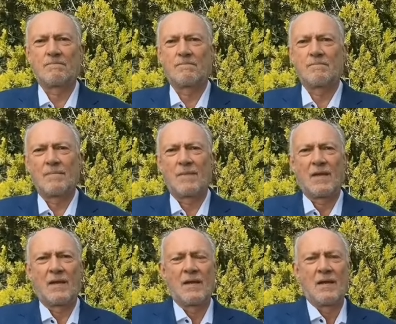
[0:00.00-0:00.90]

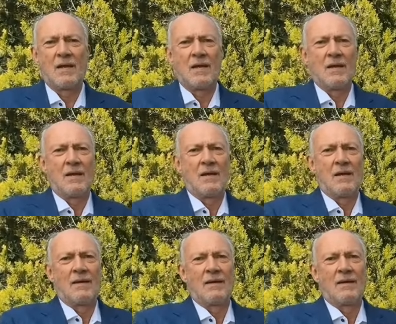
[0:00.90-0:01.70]
Nobody speaks.